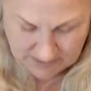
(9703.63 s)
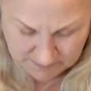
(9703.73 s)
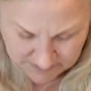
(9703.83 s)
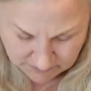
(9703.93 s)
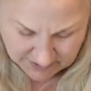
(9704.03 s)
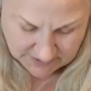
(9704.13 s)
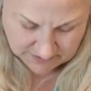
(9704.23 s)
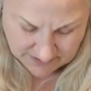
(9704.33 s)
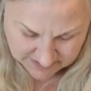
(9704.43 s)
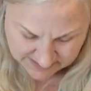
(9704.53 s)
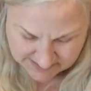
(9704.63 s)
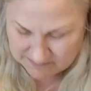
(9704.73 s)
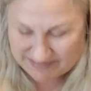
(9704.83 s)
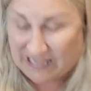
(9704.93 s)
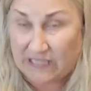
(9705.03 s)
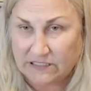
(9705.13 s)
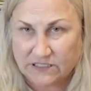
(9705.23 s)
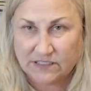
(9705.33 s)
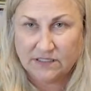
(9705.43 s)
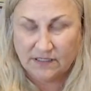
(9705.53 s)
keeping it. Well, I don't have this isn't my
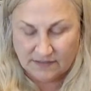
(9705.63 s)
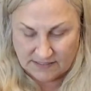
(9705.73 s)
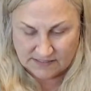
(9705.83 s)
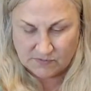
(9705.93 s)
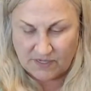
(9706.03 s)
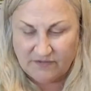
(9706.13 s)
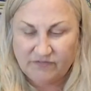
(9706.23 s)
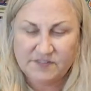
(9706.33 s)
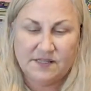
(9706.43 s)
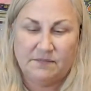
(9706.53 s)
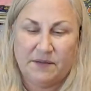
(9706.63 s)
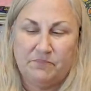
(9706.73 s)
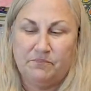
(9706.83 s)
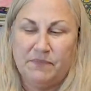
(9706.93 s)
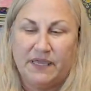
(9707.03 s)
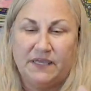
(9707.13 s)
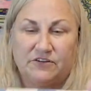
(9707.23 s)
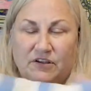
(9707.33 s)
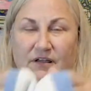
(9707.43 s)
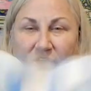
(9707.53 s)
color. That's why it's not my my
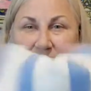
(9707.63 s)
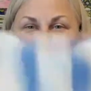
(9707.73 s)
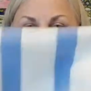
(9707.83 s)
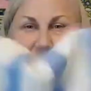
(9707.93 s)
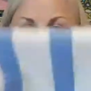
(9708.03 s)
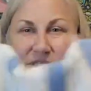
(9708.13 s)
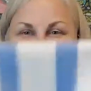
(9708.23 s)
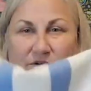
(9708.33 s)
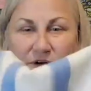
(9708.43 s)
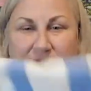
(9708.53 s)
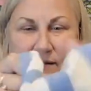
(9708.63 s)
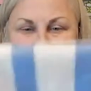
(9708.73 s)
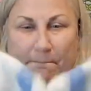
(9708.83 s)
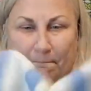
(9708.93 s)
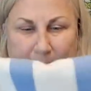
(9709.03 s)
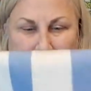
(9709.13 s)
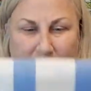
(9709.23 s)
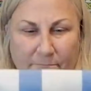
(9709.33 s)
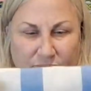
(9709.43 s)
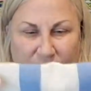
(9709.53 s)
kitchen color. But it's a great
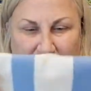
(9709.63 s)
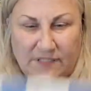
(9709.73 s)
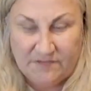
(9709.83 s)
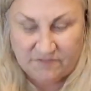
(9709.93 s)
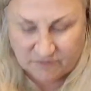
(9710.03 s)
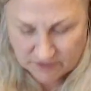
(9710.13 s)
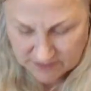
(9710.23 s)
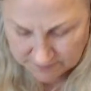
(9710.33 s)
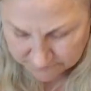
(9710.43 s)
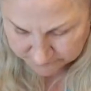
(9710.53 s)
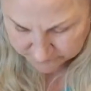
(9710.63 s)
lint free.